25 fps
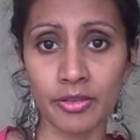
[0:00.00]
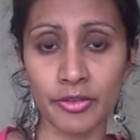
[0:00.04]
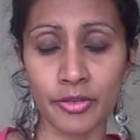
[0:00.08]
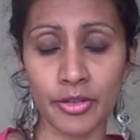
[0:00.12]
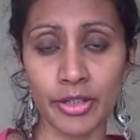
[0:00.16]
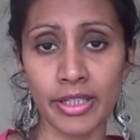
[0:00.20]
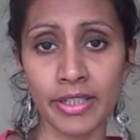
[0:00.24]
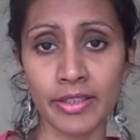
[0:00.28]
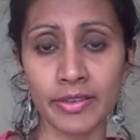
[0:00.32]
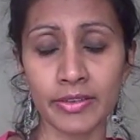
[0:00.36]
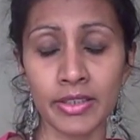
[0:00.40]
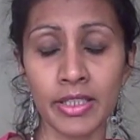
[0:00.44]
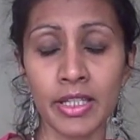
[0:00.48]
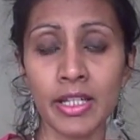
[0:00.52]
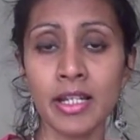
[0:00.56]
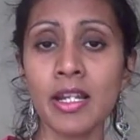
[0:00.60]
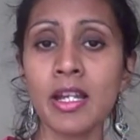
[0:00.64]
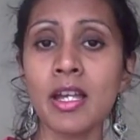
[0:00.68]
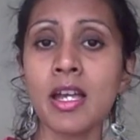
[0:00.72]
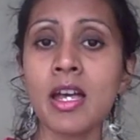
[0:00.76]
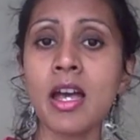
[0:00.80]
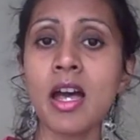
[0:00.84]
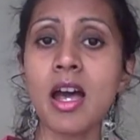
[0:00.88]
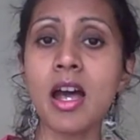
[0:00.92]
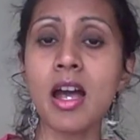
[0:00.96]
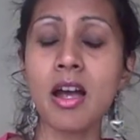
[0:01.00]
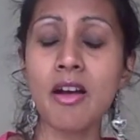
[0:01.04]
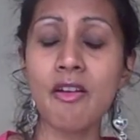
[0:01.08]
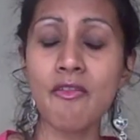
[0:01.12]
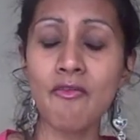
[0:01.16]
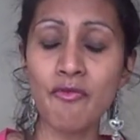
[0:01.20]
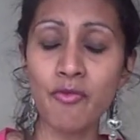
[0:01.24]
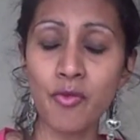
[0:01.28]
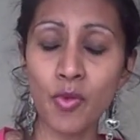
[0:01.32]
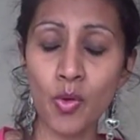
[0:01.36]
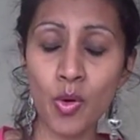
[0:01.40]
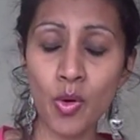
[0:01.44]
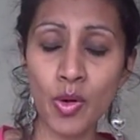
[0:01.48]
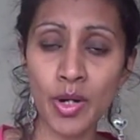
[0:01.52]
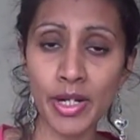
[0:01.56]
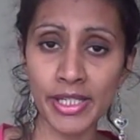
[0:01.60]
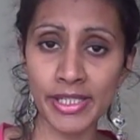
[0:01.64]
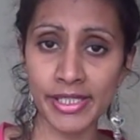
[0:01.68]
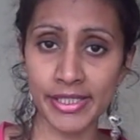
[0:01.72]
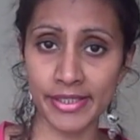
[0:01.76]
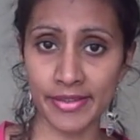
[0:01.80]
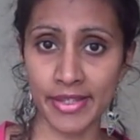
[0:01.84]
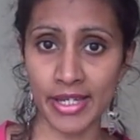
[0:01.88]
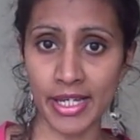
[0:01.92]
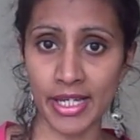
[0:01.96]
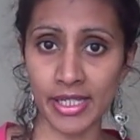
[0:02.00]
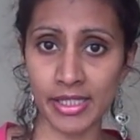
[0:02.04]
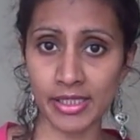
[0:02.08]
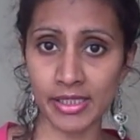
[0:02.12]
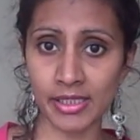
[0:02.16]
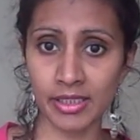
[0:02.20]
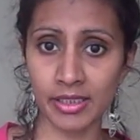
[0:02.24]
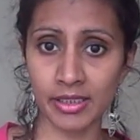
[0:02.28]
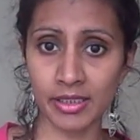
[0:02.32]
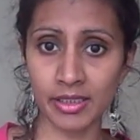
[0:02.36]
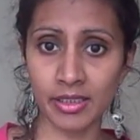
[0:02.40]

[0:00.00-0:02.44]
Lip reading: drinks, avoid that.